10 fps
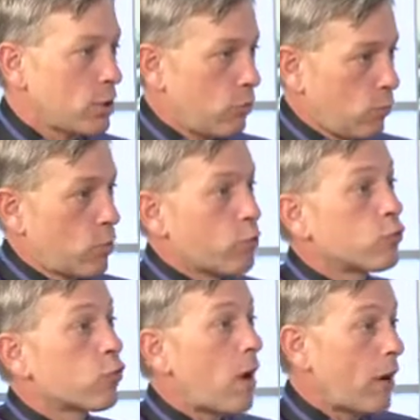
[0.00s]
to,
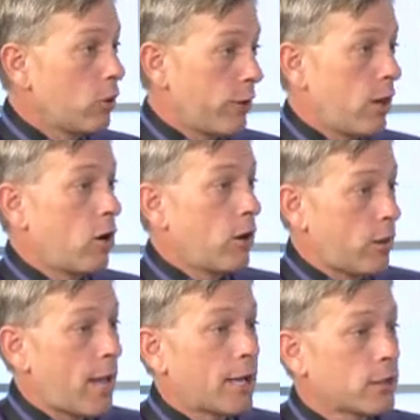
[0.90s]
through trial and error,
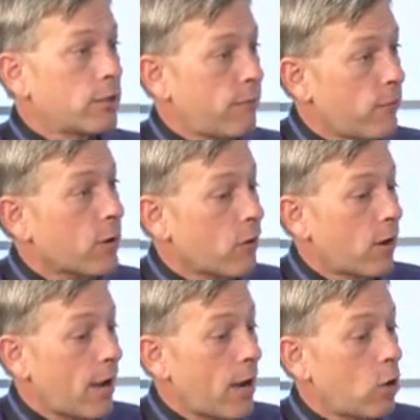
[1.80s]
has had to figure
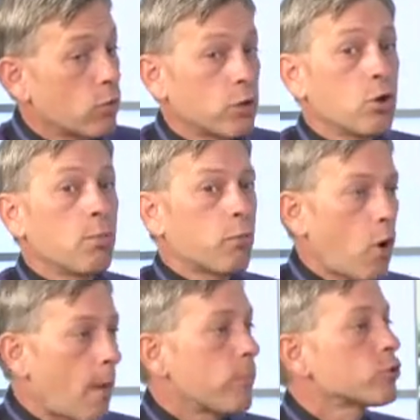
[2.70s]
mm -hmm. out, you know, mm -hmm.
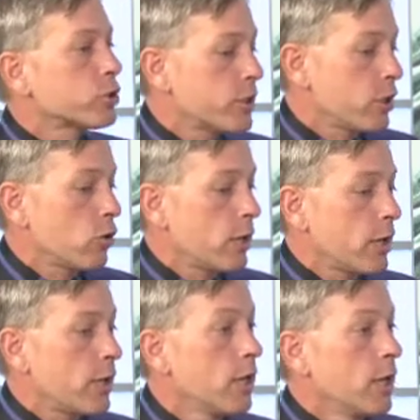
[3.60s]
proper
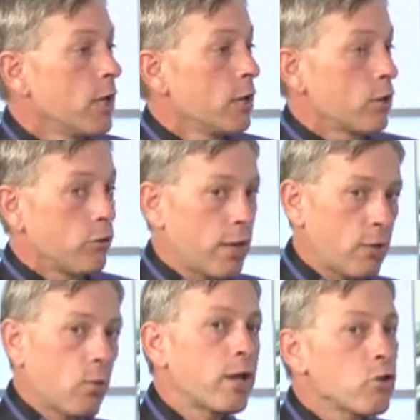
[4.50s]
security so uh -huh. that
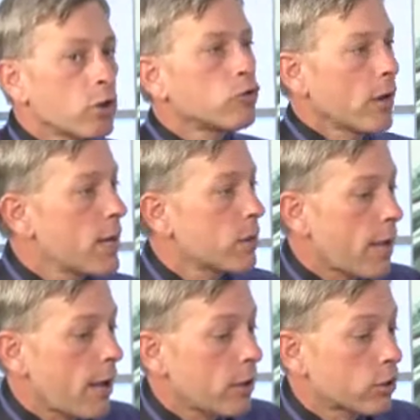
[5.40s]
uh-huh. way you can
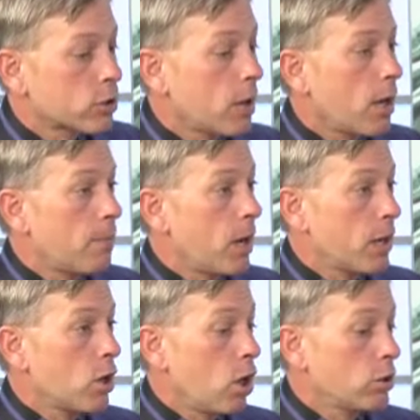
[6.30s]
transact uh, mm-hmm.
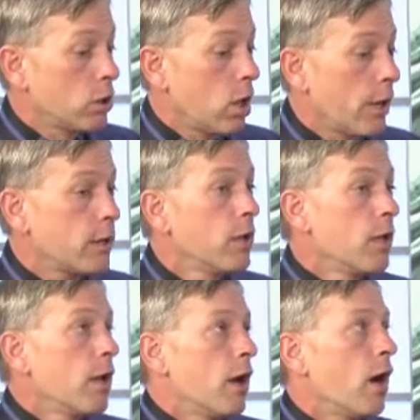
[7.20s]
money online.
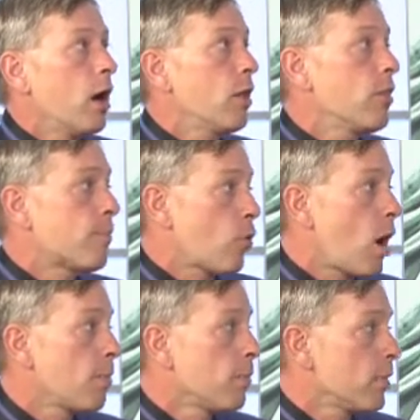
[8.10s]
Uh, the
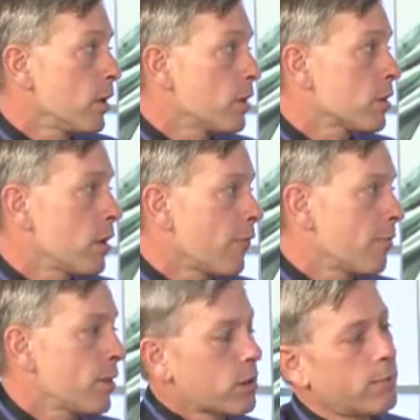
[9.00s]
problem is
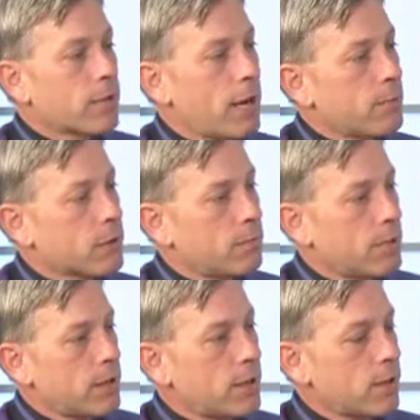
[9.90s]
governments sometimes can
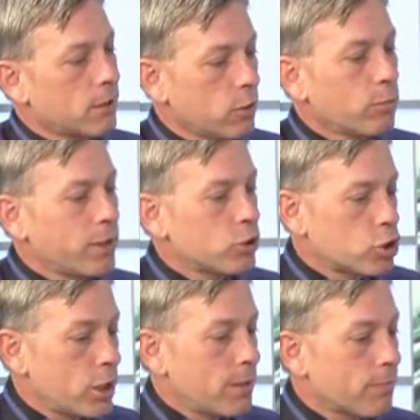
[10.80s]
be a little bit
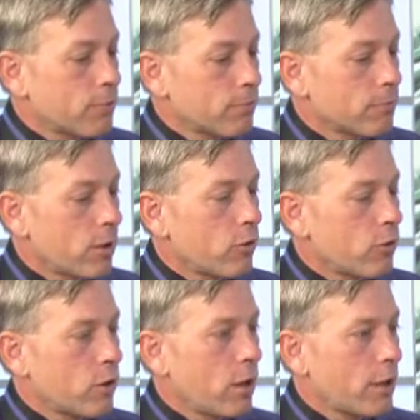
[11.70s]
cheap. Mm-hmm. They're, they're
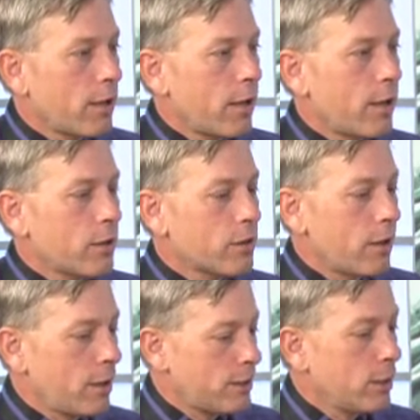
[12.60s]
mm-hmm. not as
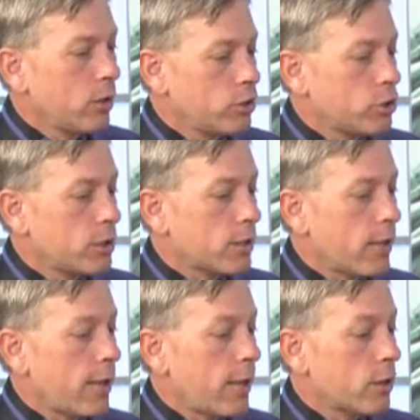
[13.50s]
uh, diligent
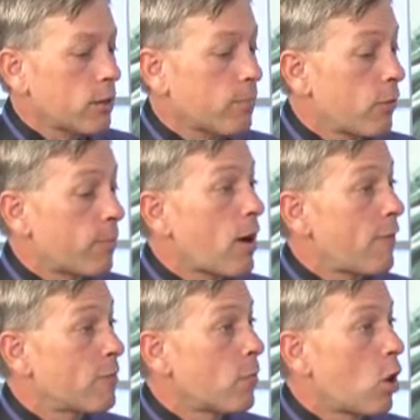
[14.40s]
as the
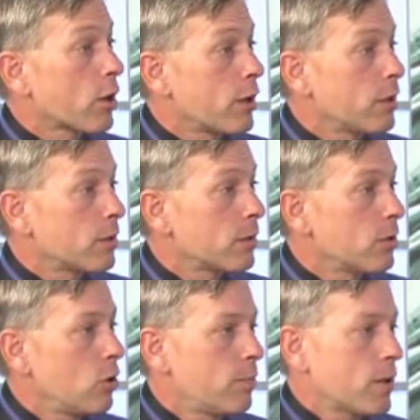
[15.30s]
private market,
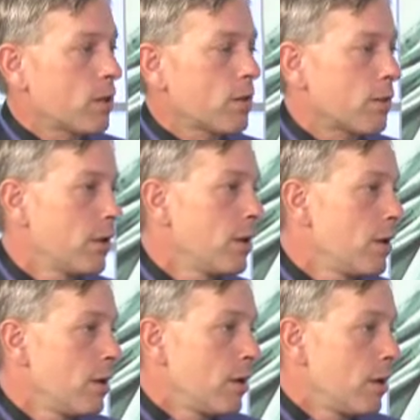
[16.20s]
you know, because
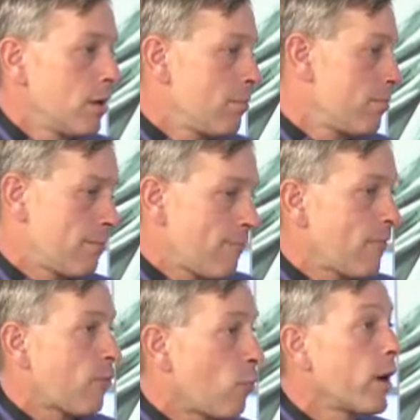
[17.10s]

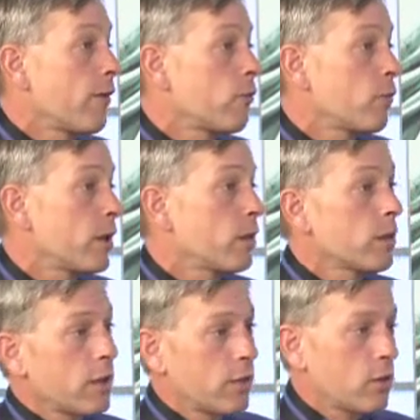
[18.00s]
for whatever reason
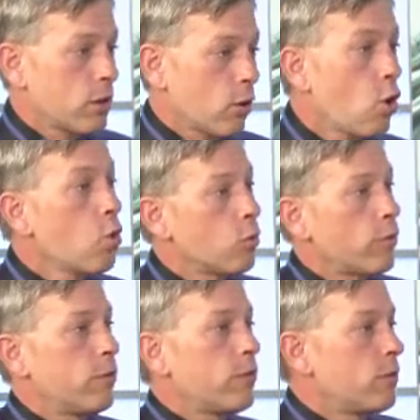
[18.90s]
they is
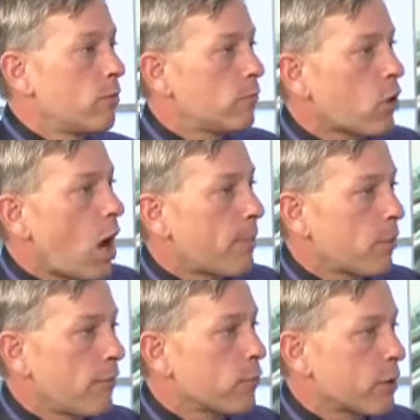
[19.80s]
oh top
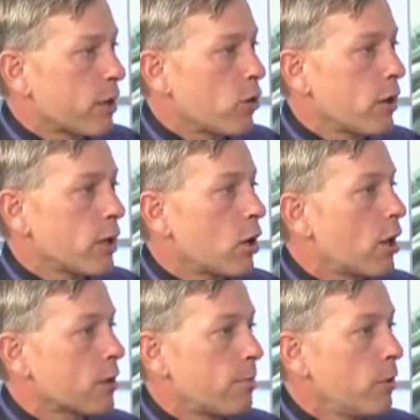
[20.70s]
level security
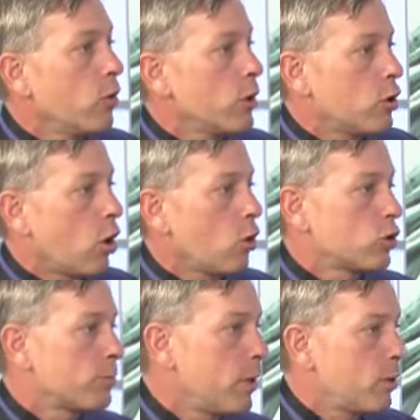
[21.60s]
cost a billion
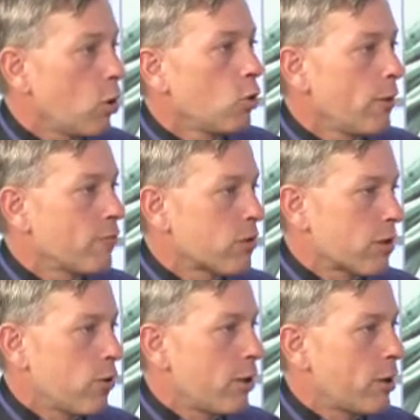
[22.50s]
dollars but low level
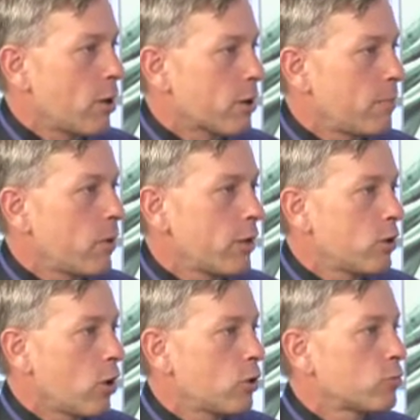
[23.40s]
security cost a million
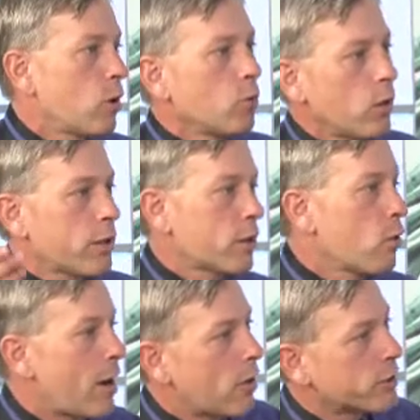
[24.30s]
dollars well let's
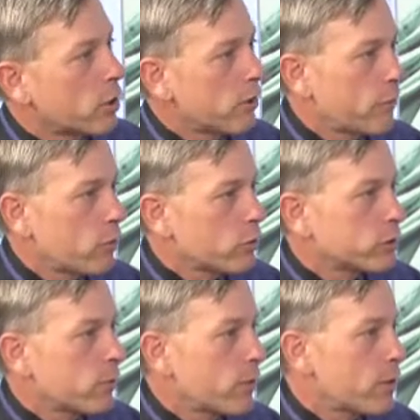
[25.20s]
go out and tell the
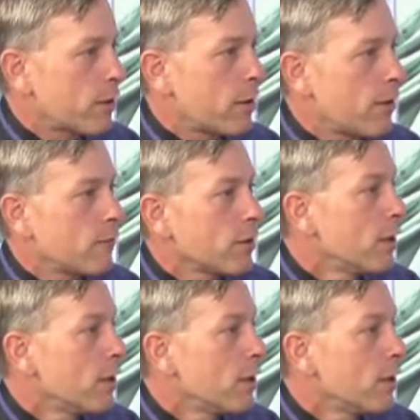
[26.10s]
voters that we saved